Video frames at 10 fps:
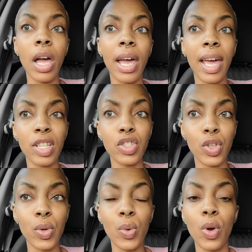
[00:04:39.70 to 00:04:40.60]

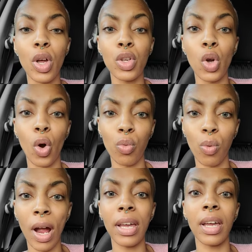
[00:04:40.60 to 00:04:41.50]
into your
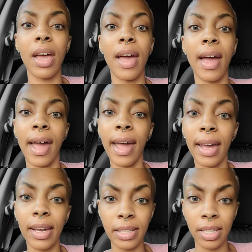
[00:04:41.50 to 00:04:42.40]
right
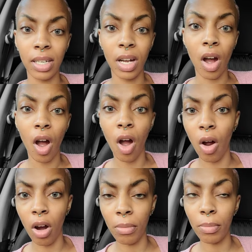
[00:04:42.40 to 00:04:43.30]
hand,
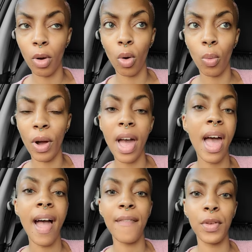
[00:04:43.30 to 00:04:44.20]
arm, or what
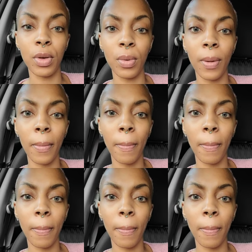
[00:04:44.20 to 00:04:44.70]
have you,